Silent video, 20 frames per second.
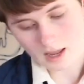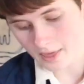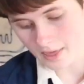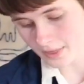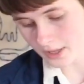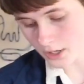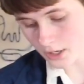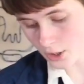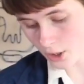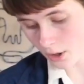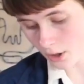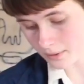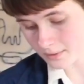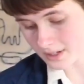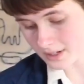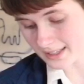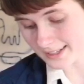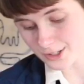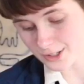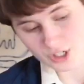and then you go up
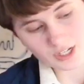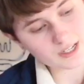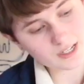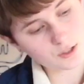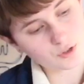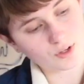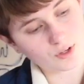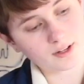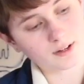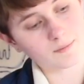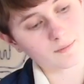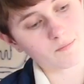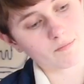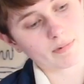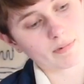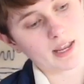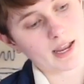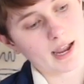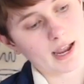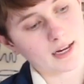to the G
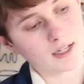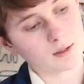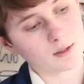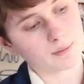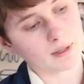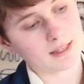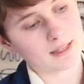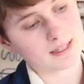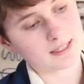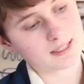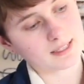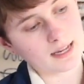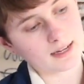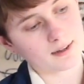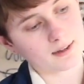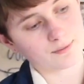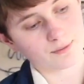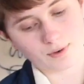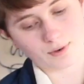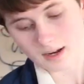string and you play the
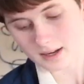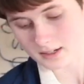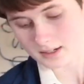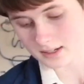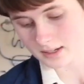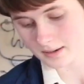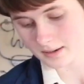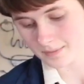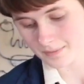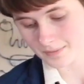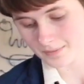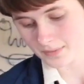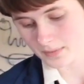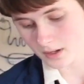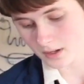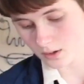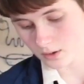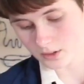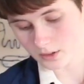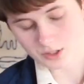second fret
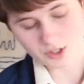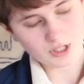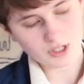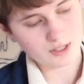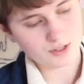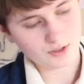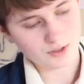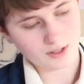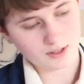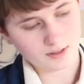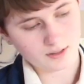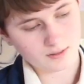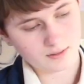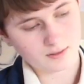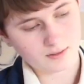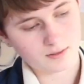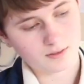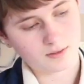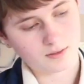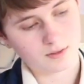on the G string,
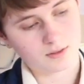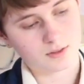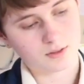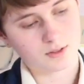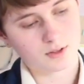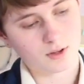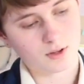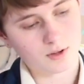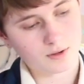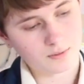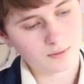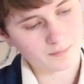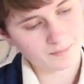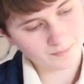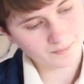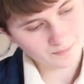so,